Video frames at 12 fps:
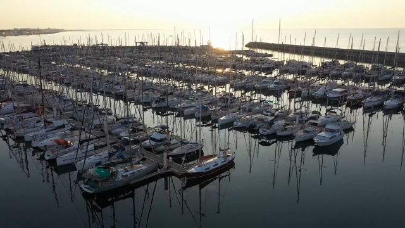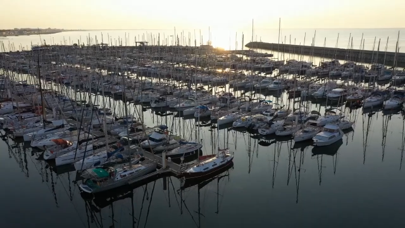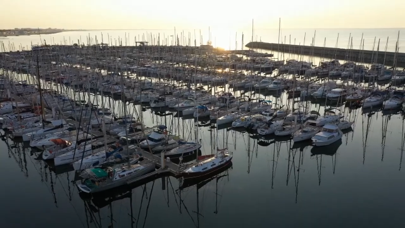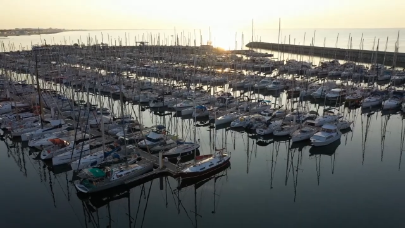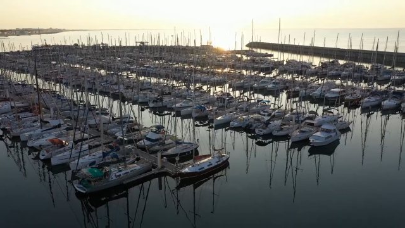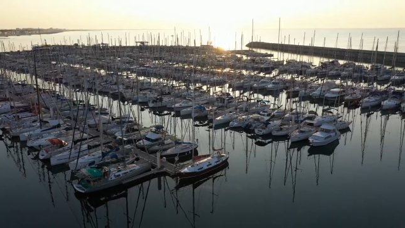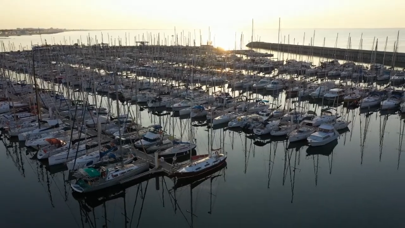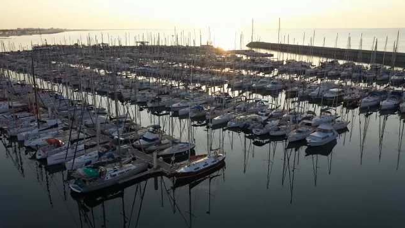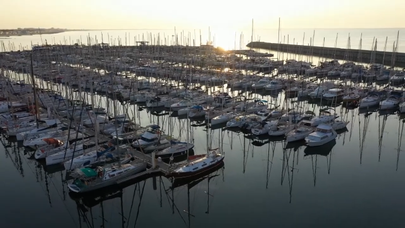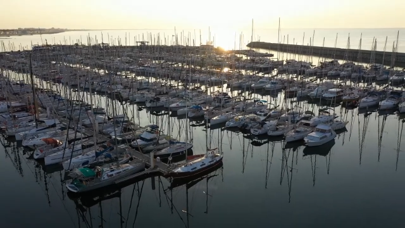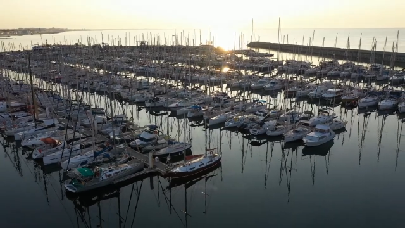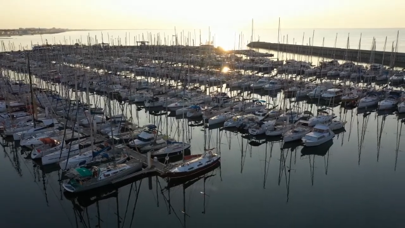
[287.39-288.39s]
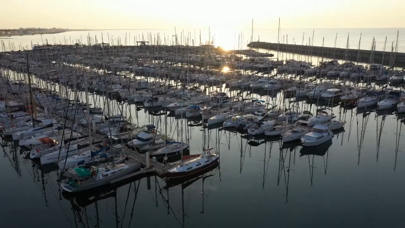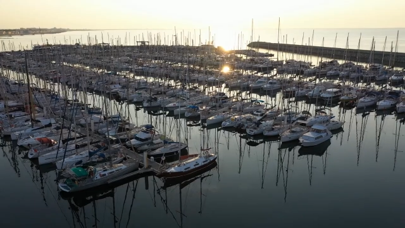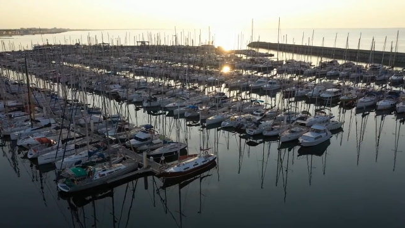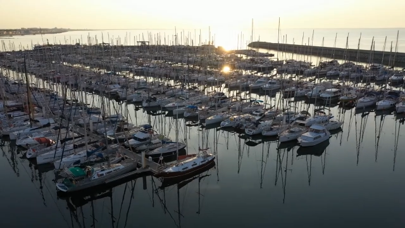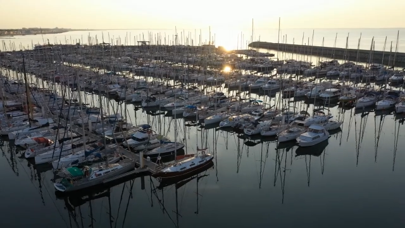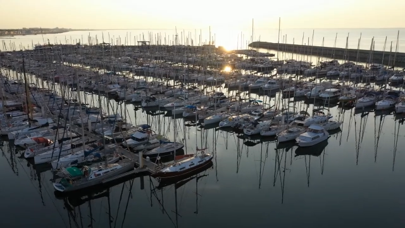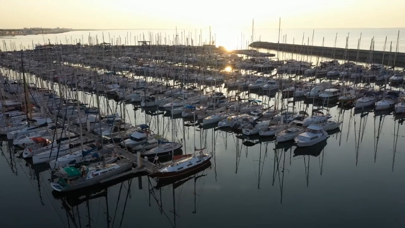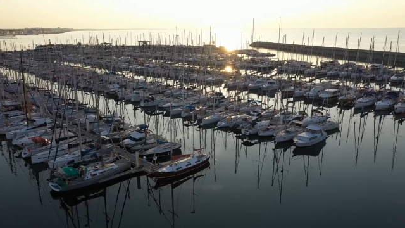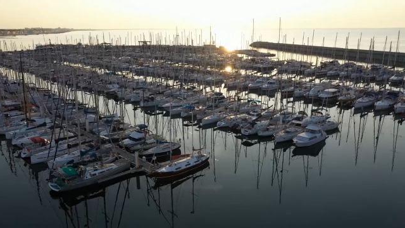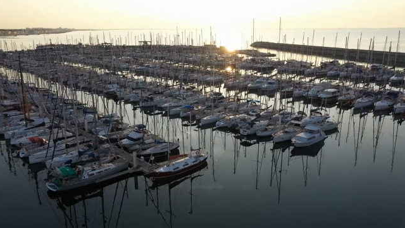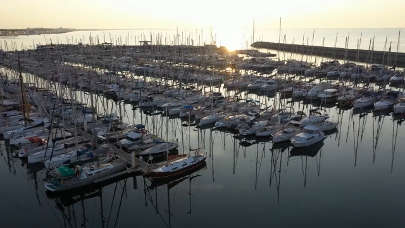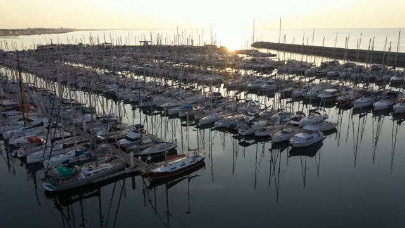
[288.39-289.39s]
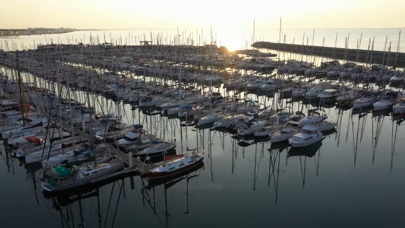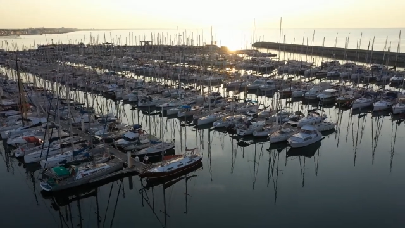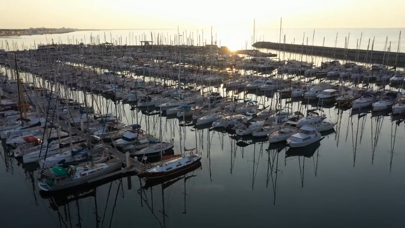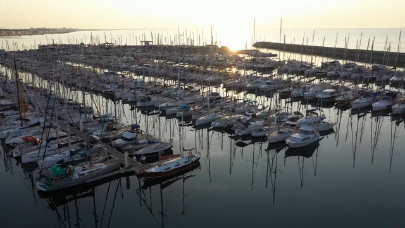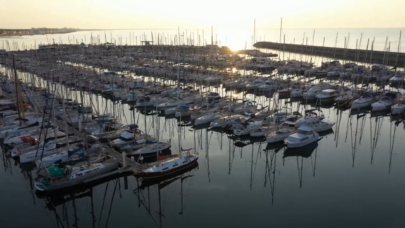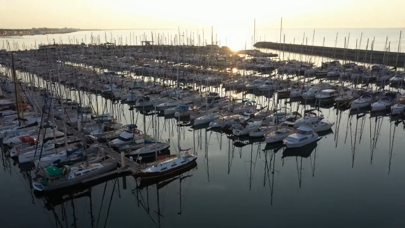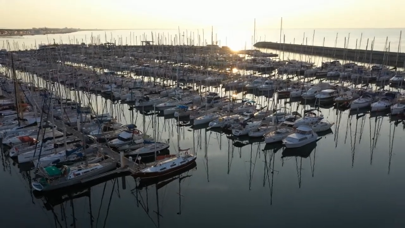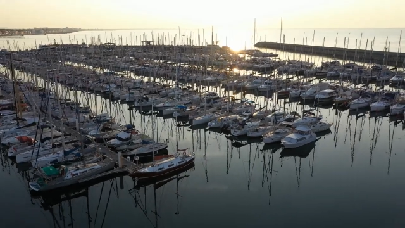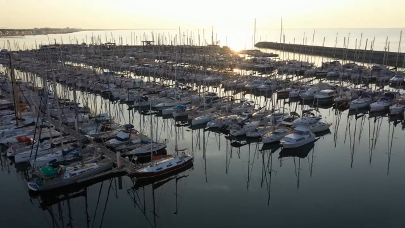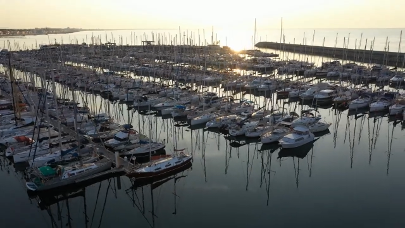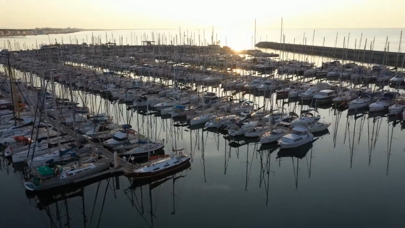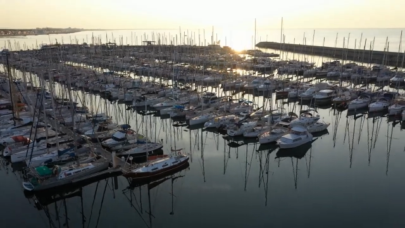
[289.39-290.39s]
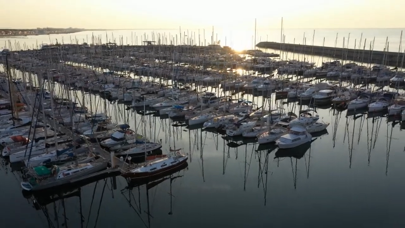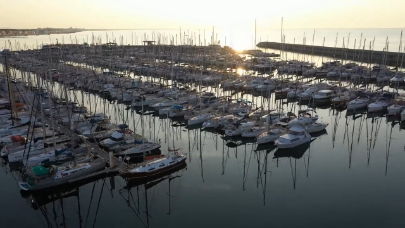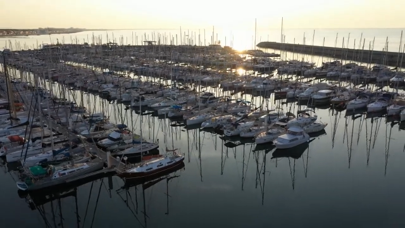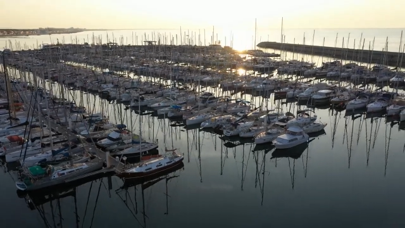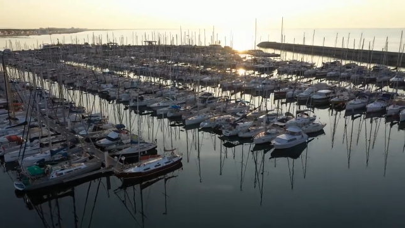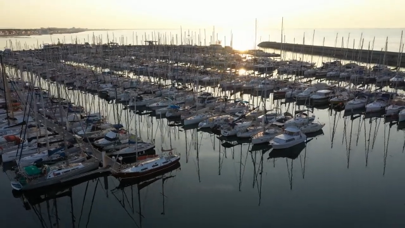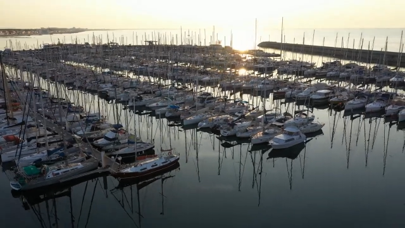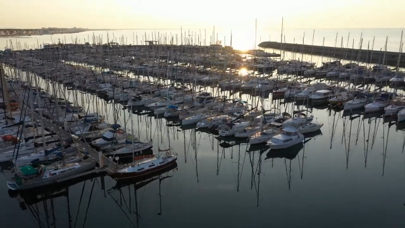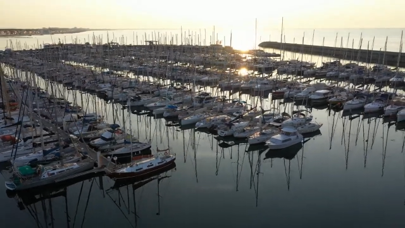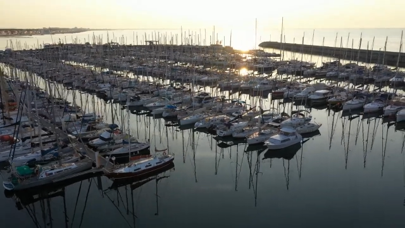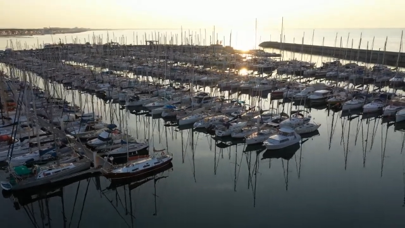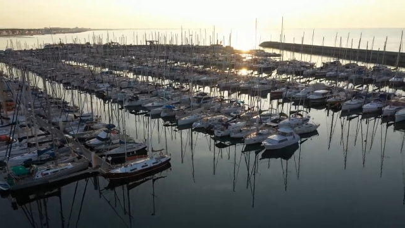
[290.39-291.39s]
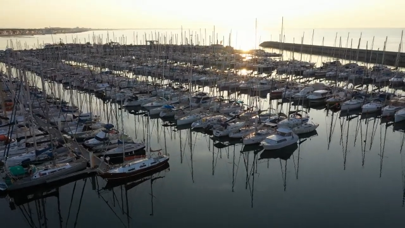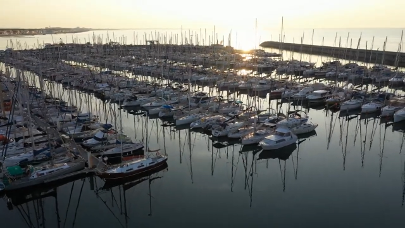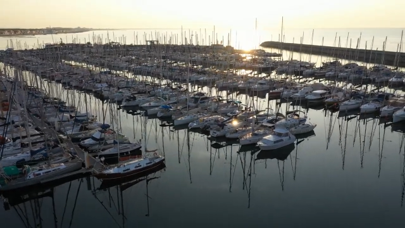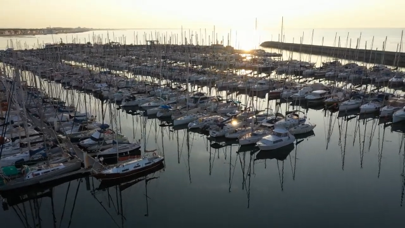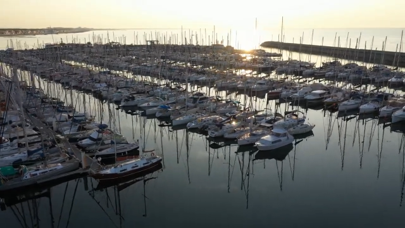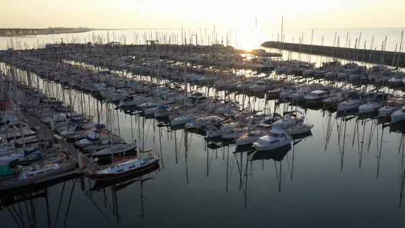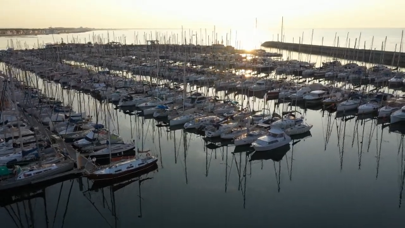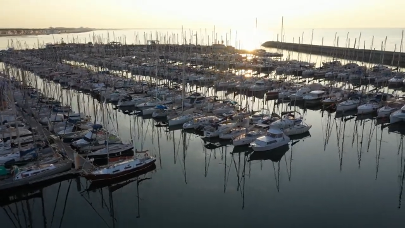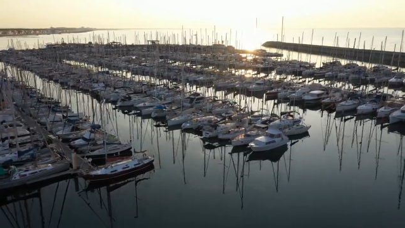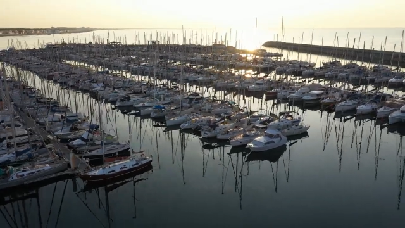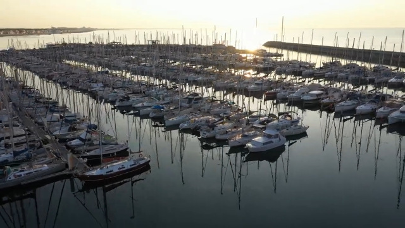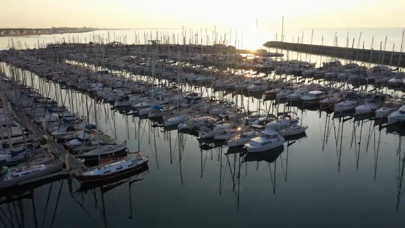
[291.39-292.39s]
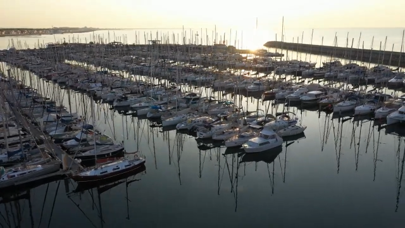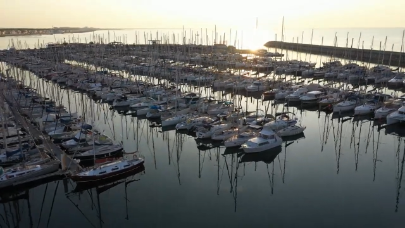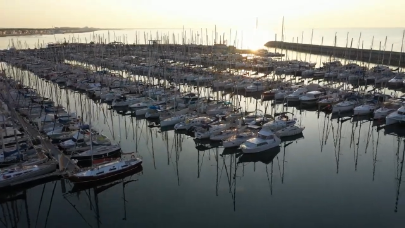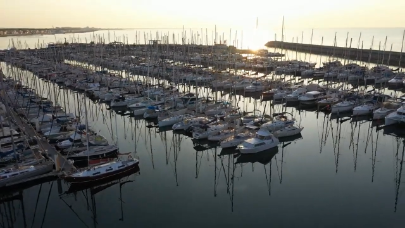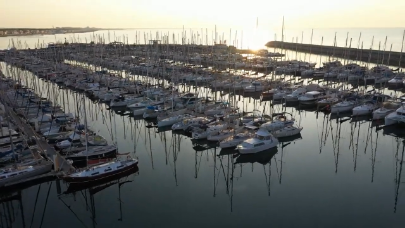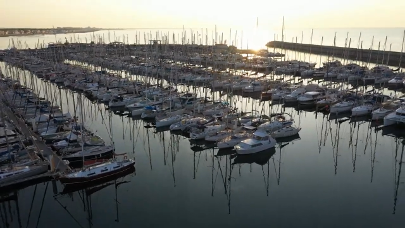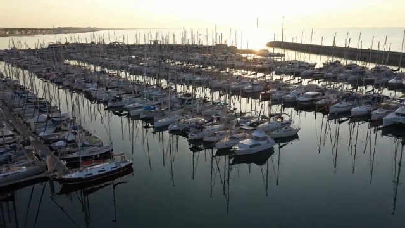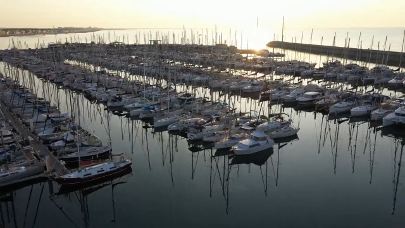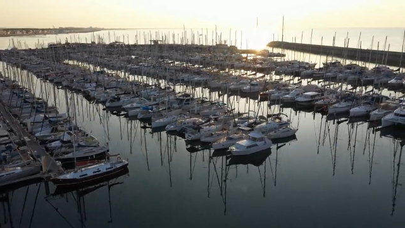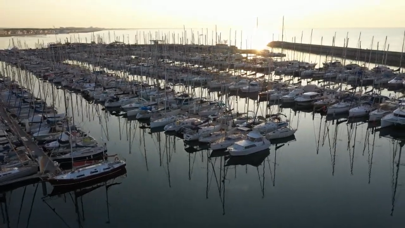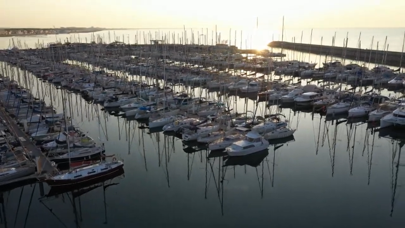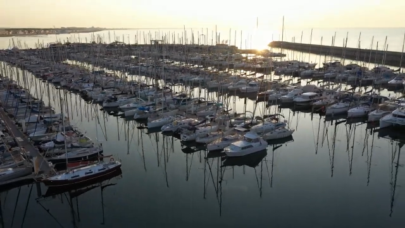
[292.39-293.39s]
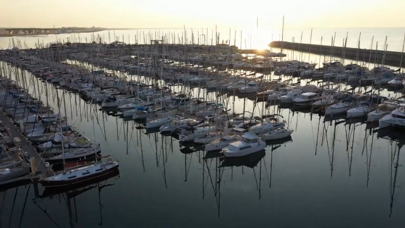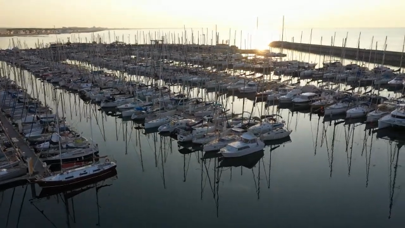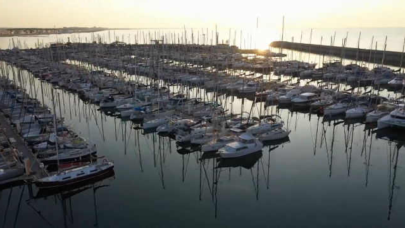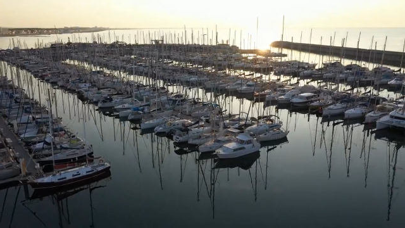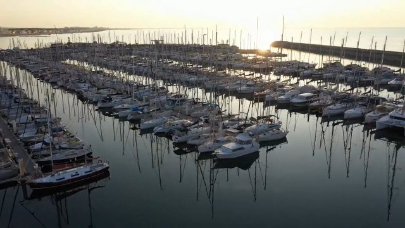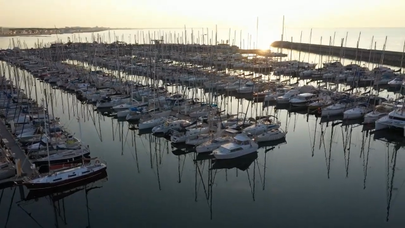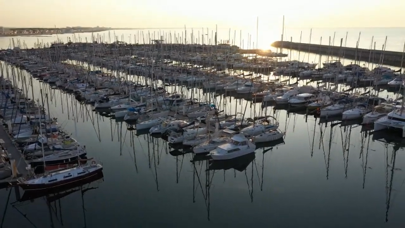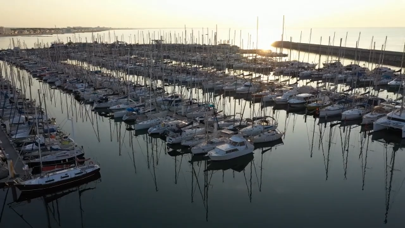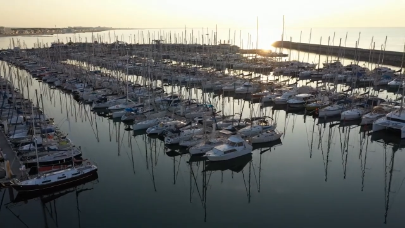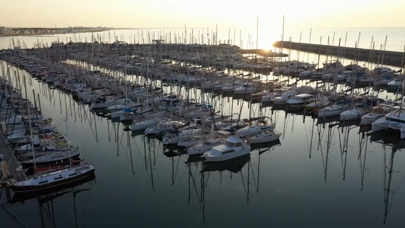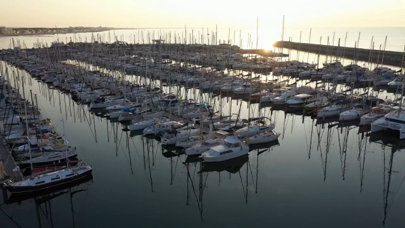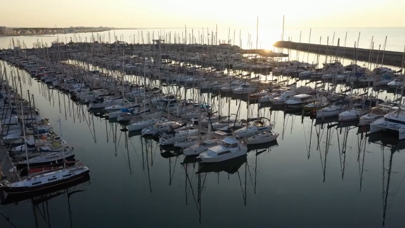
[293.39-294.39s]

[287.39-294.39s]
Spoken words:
(no speaker visible)